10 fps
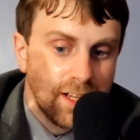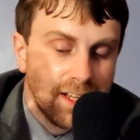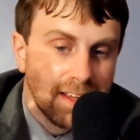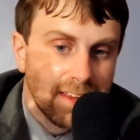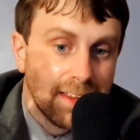
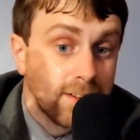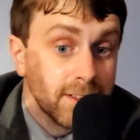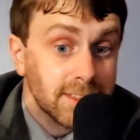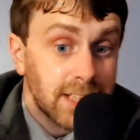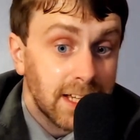that
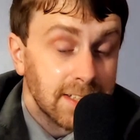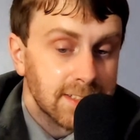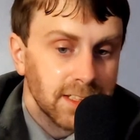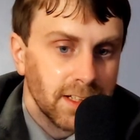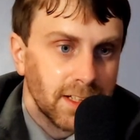does
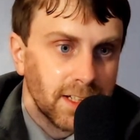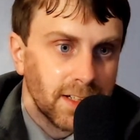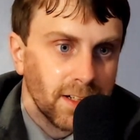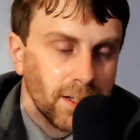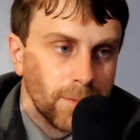taste like
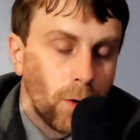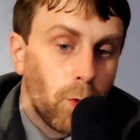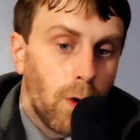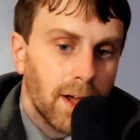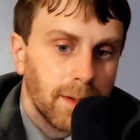a
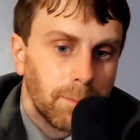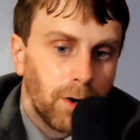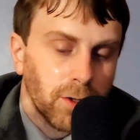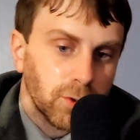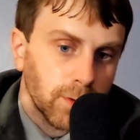Hawaiian
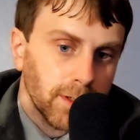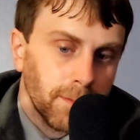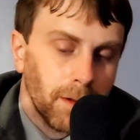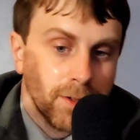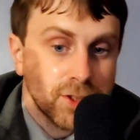Punch with a
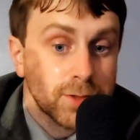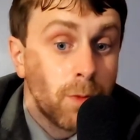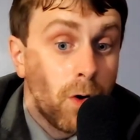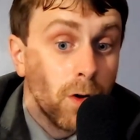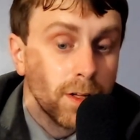
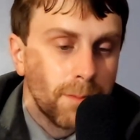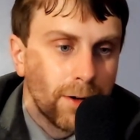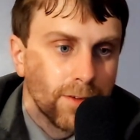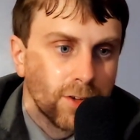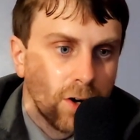small amount
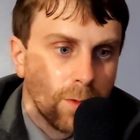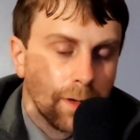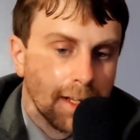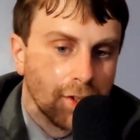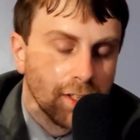of
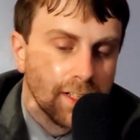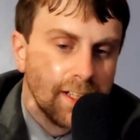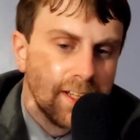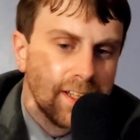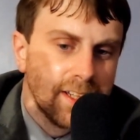carbonation.
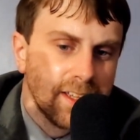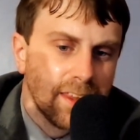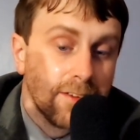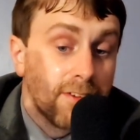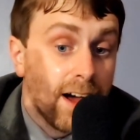
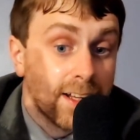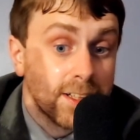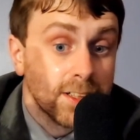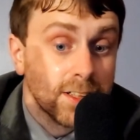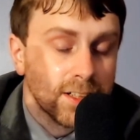The
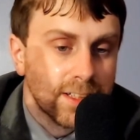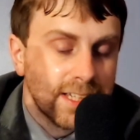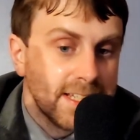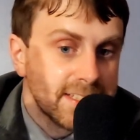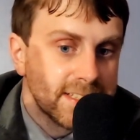vodka
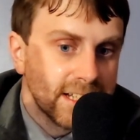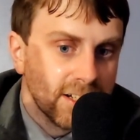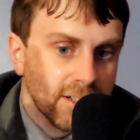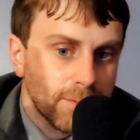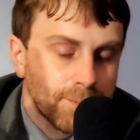is
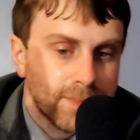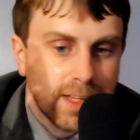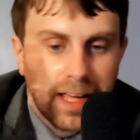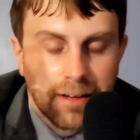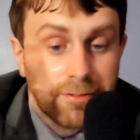there
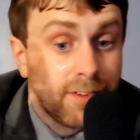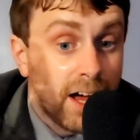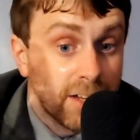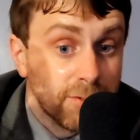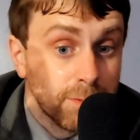at
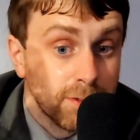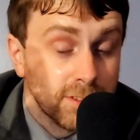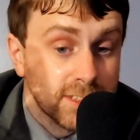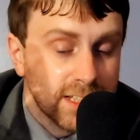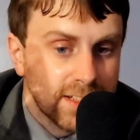
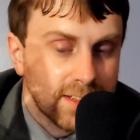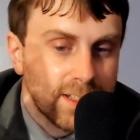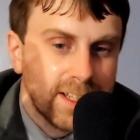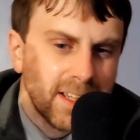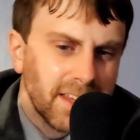5%.
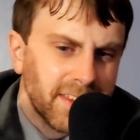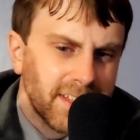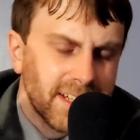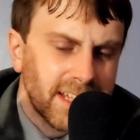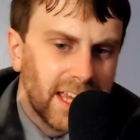I think
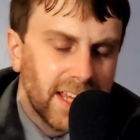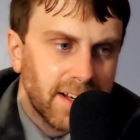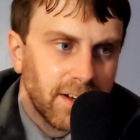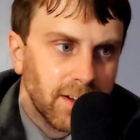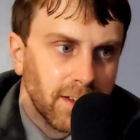in
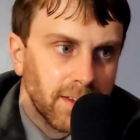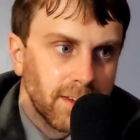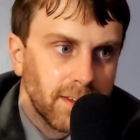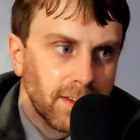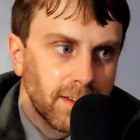Canada,
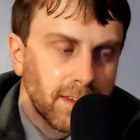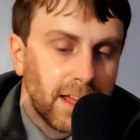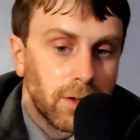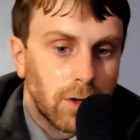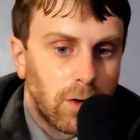the
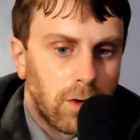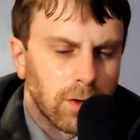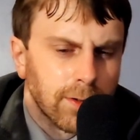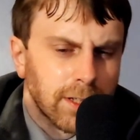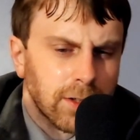alcohol
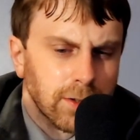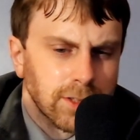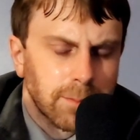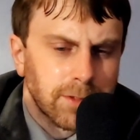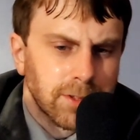only goes
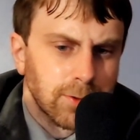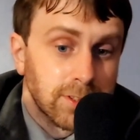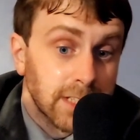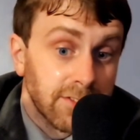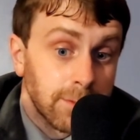up to
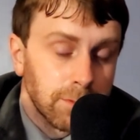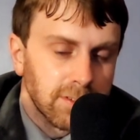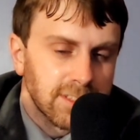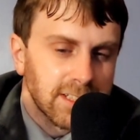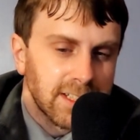7%.